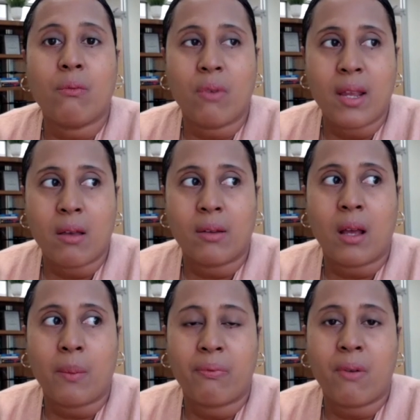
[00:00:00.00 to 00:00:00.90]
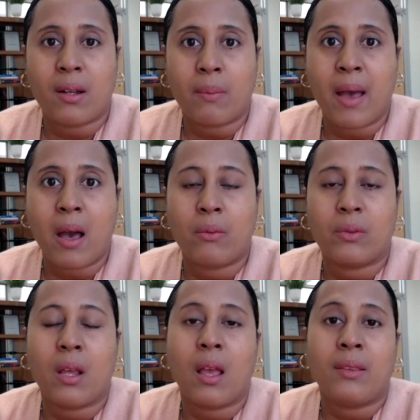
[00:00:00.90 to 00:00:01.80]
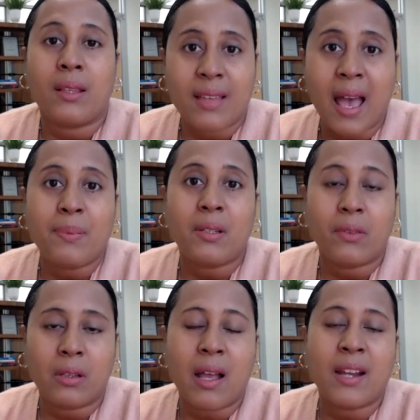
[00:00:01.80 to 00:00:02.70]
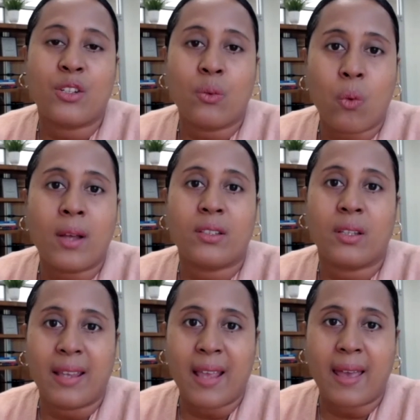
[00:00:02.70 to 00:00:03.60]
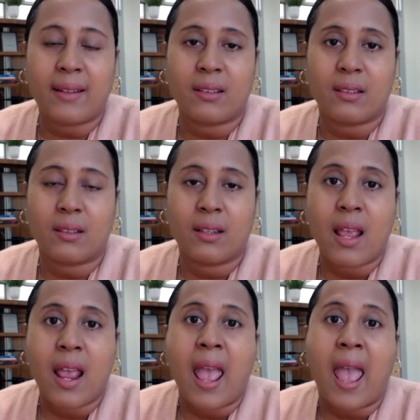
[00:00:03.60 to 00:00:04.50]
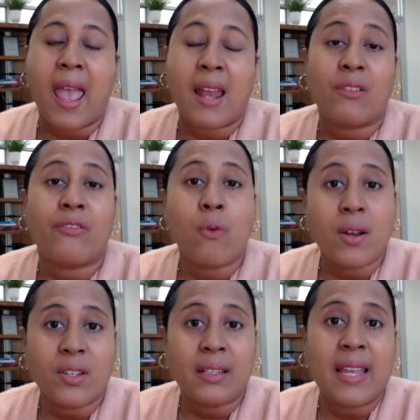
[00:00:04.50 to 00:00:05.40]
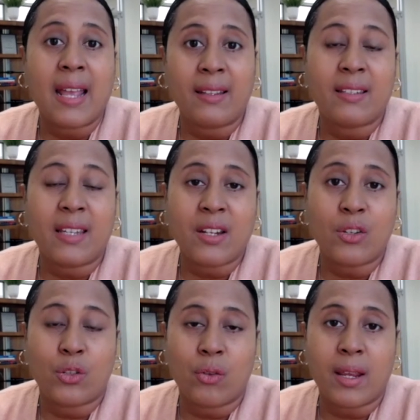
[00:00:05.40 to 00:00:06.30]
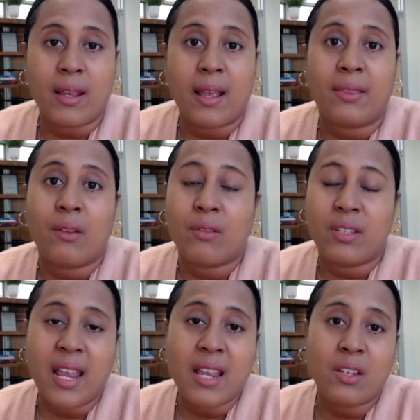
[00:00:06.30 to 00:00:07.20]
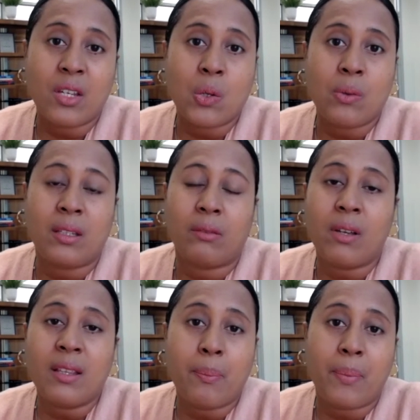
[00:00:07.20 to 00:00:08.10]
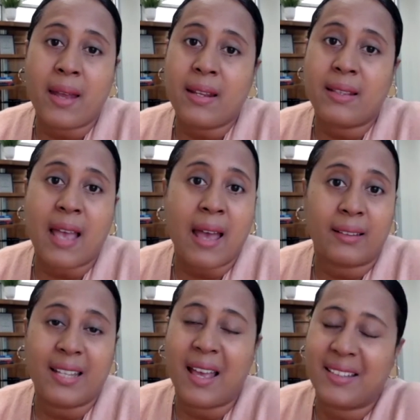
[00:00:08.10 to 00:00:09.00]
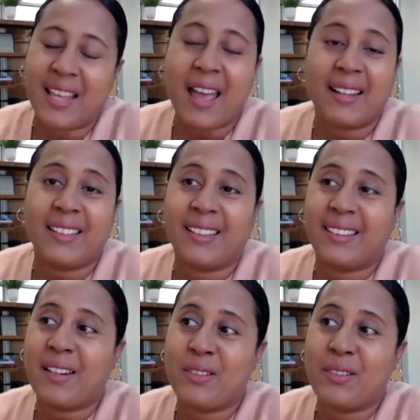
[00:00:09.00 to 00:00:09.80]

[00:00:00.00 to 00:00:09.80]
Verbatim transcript: real and upfront about the types of clients you want to get. And unfortunately, in this industry, they're teaching you these really petty tact tactics that are